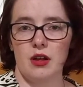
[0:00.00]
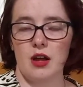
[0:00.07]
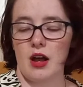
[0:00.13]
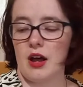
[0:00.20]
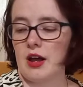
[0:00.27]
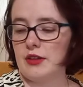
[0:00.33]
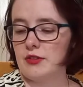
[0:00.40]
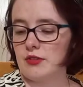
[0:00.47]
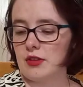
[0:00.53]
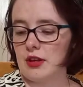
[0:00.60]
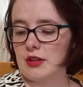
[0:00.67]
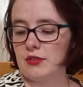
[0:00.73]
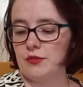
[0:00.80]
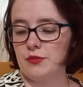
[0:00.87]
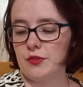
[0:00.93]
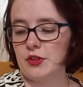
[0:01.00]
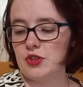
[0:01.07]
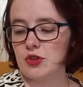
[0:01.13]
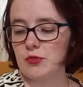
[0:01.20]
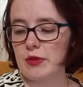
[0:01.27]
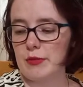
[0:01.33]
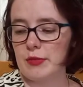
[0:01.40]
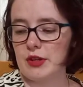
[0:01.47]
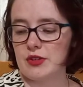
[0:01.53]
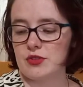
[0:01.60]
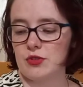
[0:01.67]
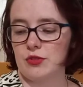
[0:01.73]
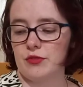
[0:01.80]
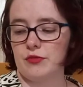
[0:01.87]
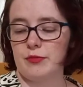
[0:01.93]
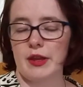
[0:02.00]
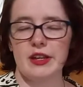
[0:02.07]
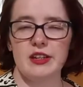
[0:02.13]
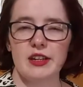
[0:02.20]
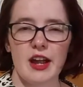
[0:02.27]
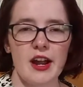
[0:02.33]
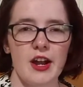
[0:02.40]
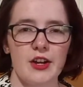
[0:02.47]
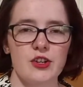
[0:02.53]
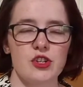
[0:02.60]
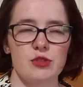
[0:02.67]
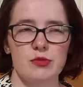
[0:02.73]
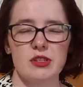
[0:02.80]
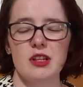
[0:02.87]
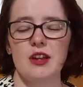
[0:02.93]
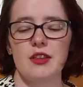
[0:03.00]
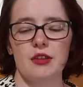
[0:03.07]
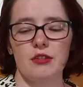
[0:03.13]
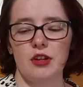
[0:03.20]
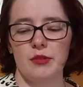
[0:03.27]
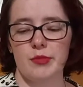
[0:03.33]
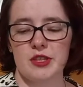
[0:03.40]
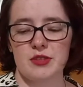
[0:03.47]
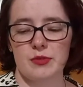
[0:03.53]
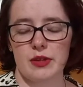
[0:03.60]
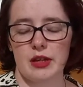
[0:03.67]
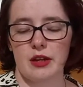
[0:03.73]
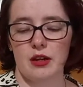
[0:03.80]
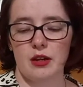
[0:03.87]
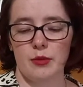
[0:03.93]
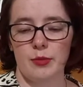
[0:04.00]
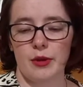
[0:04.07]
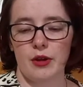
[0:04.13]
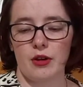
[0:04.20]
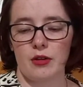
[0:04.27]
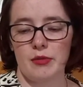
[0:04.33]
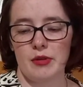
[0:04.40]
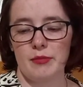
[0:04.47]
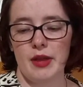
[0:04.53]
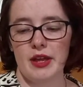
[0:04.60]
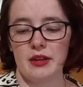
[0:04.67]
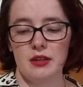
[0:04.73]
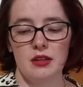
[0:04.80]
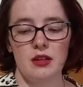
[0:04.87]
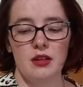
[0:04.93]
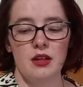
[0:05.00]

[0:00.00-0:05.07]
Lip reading: either that feature women as sort of main characters. Because a lot of the Greek myths we hear about are about men.